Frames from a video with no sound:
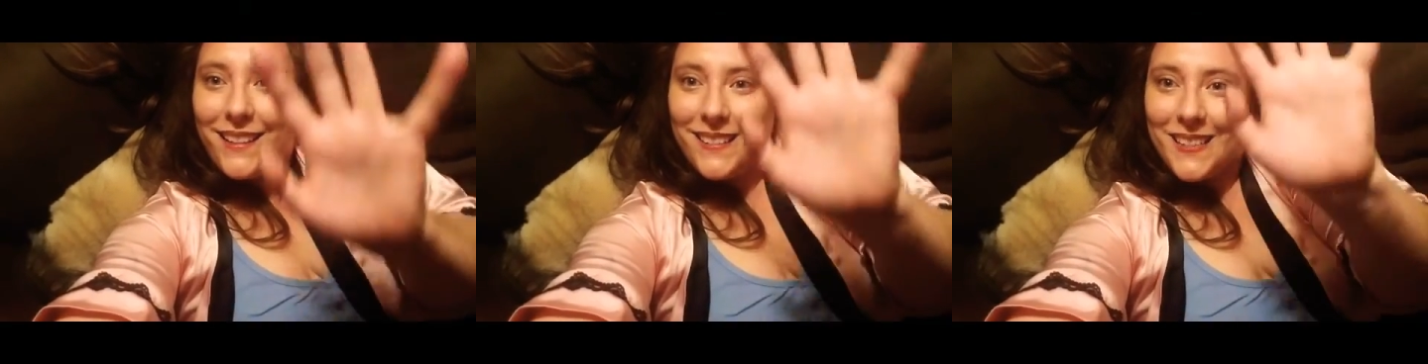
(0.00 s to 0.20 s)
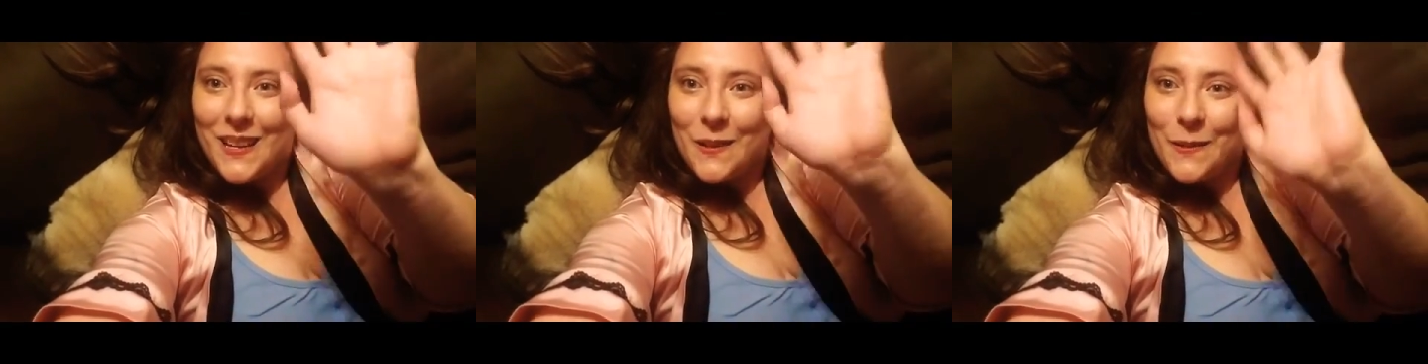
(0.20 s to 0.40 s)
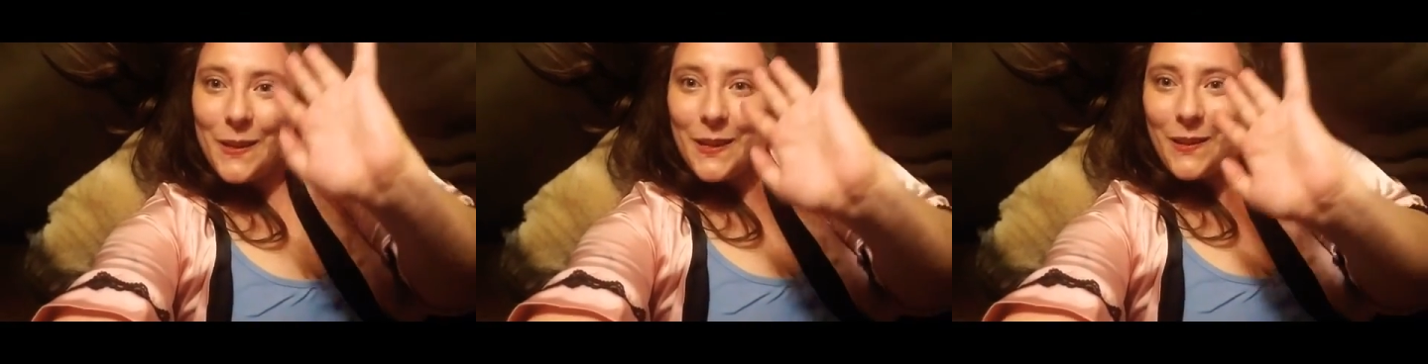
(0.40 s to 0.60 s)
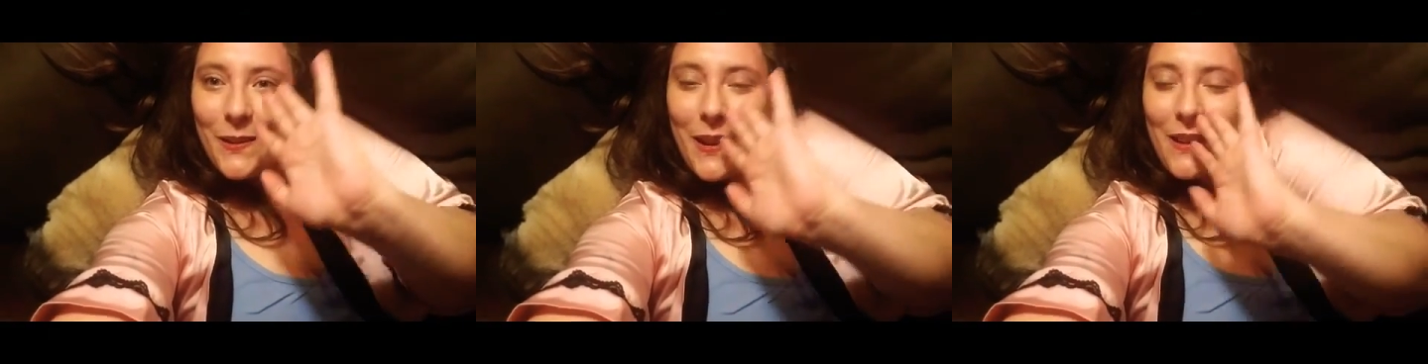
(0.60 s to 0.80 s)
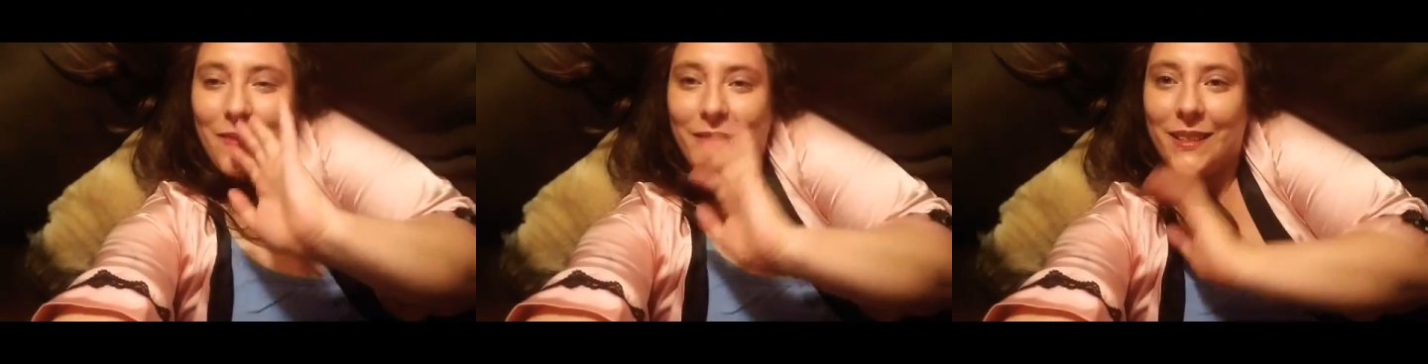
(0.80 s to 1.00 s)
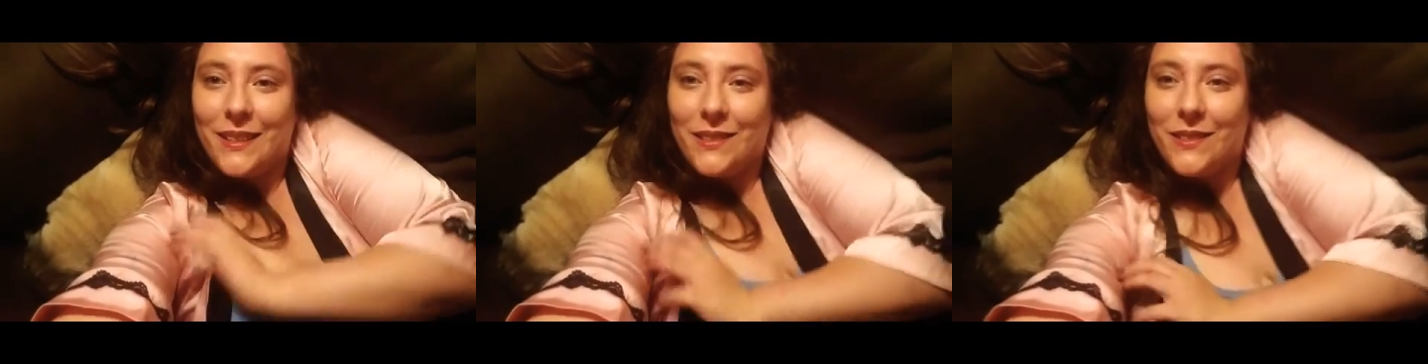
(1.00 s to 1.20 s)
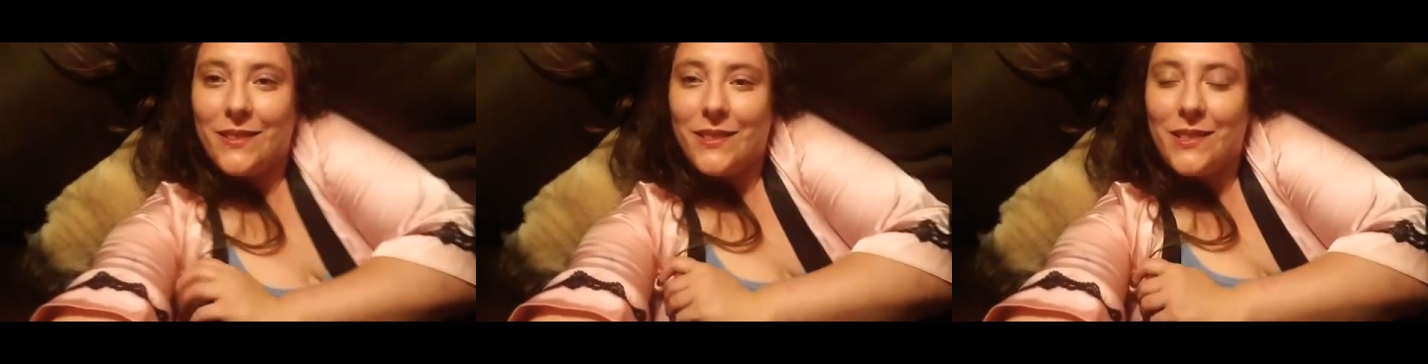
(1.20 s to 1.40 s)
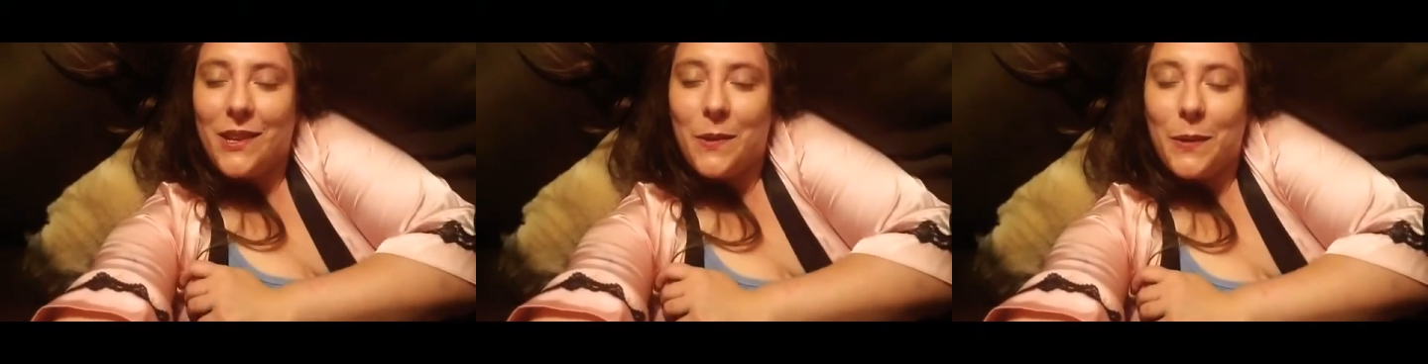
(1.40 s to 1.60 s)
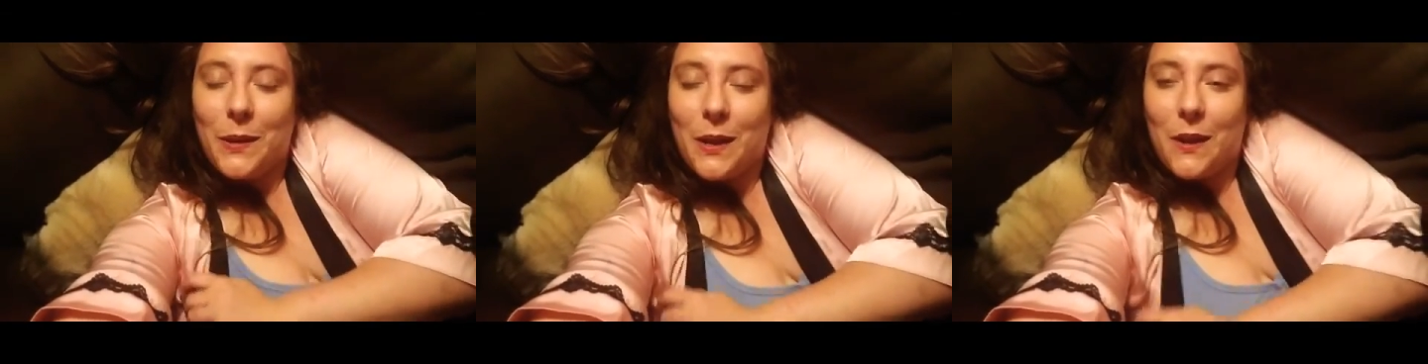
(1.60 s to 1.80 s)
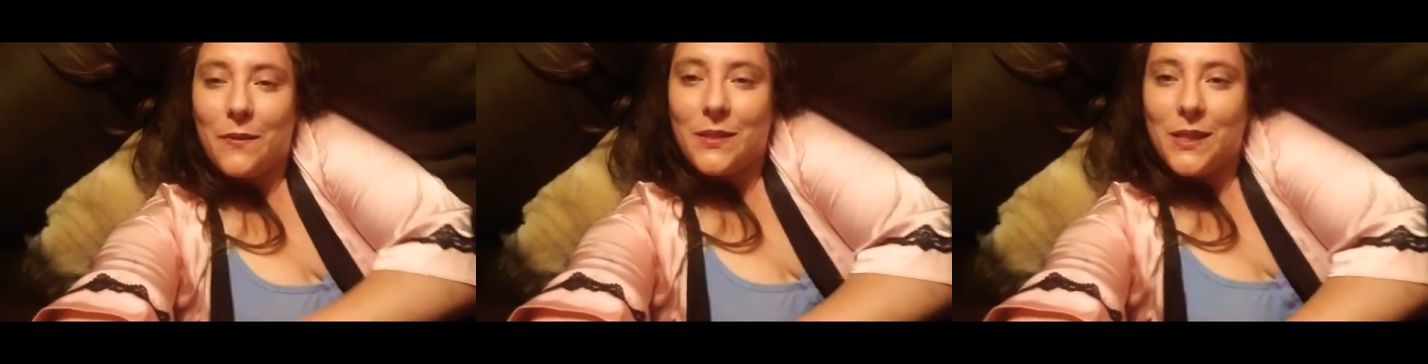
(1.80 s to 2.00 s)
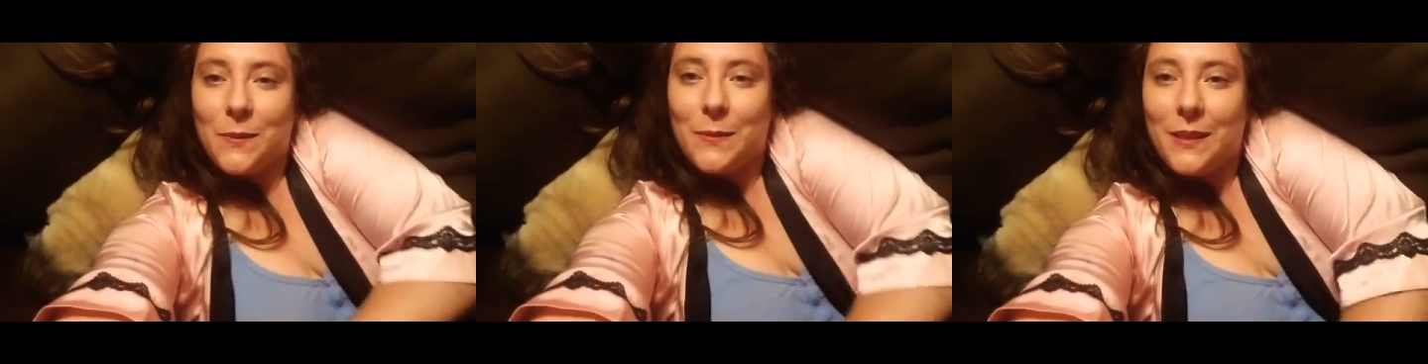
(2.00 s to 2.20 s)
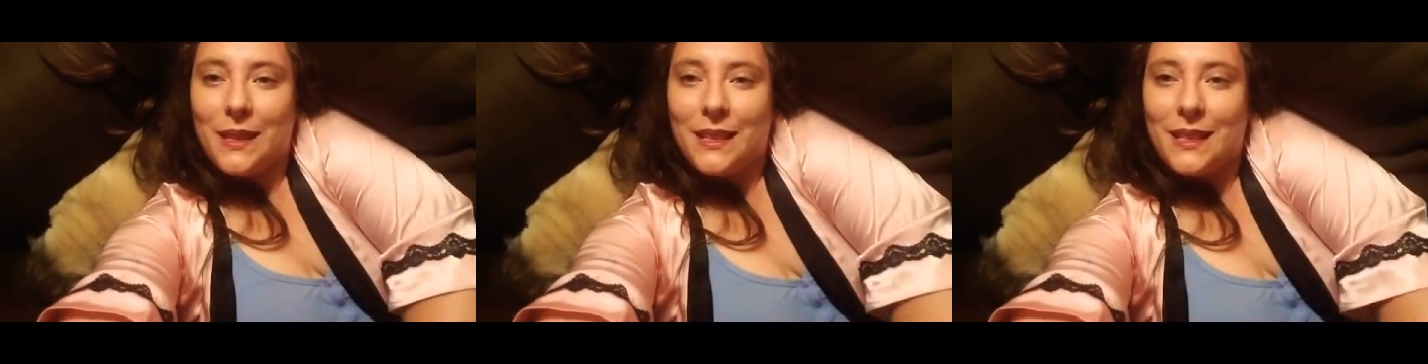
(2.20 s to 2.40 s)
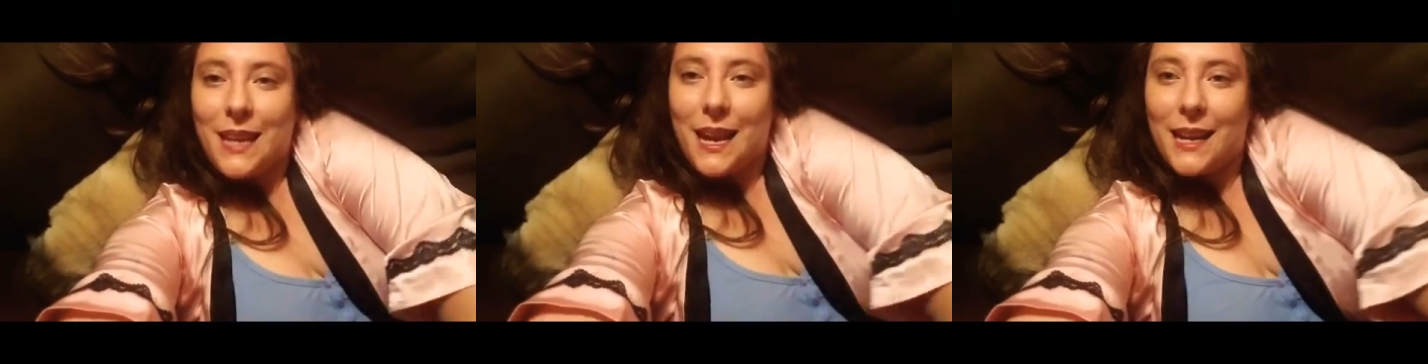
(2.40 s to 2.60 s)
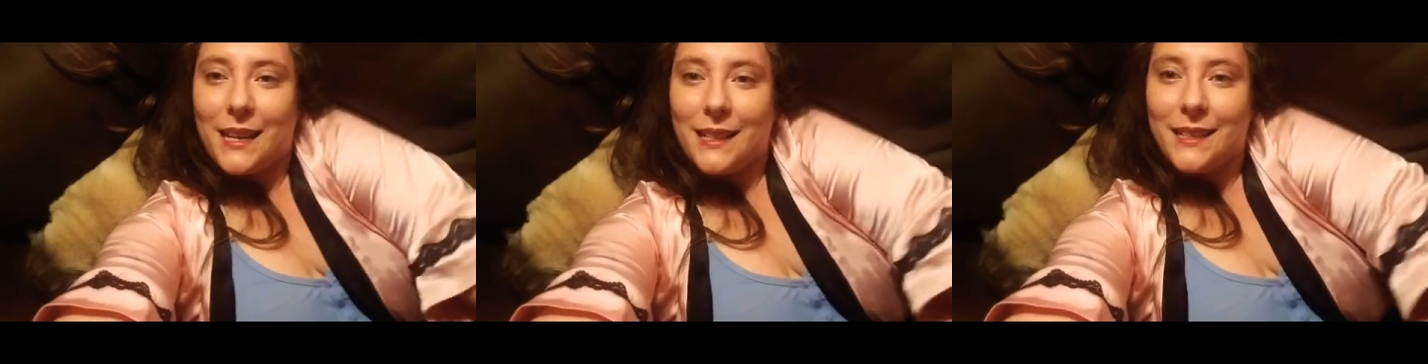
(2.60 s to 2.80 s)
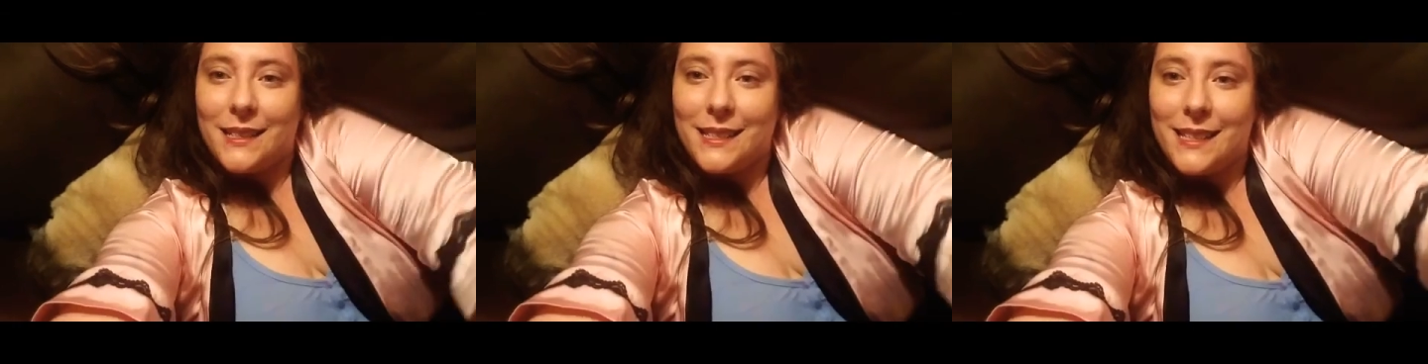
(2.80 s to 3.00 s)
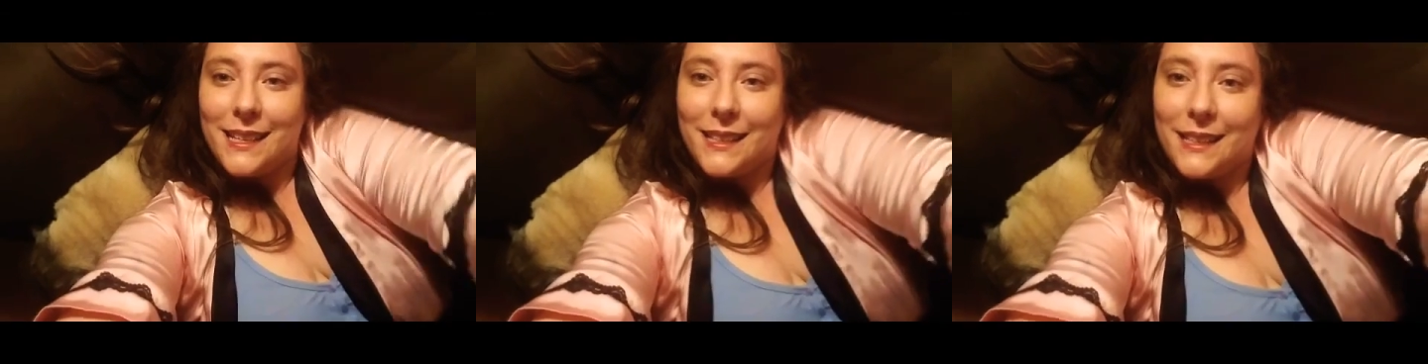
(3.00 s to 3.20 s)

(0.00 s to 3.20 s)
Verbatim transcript: going around and showing off some of the tanks